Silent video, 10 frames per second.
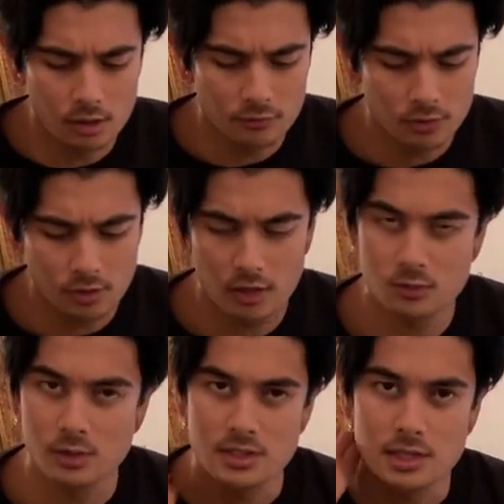if you
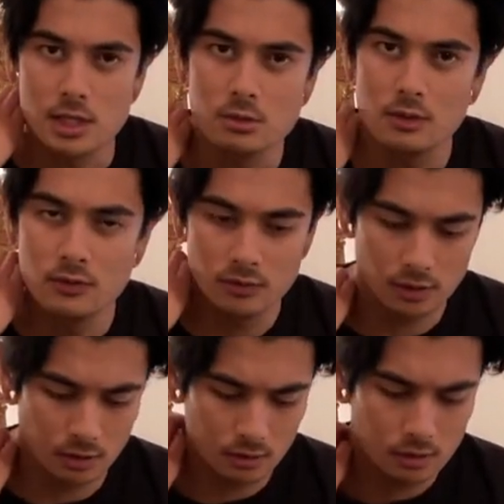guys want to see a thrift
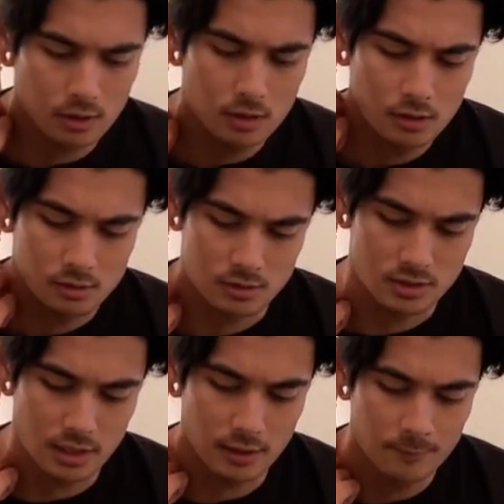video because
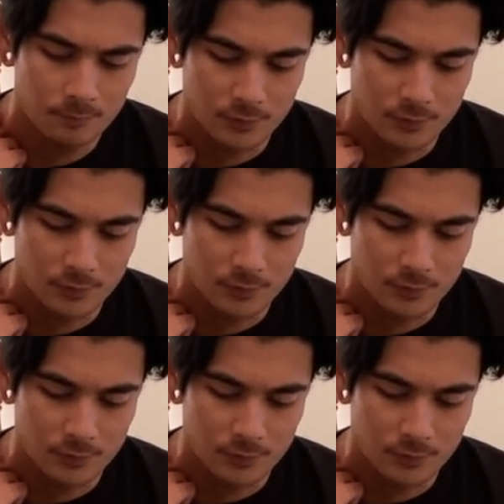uh,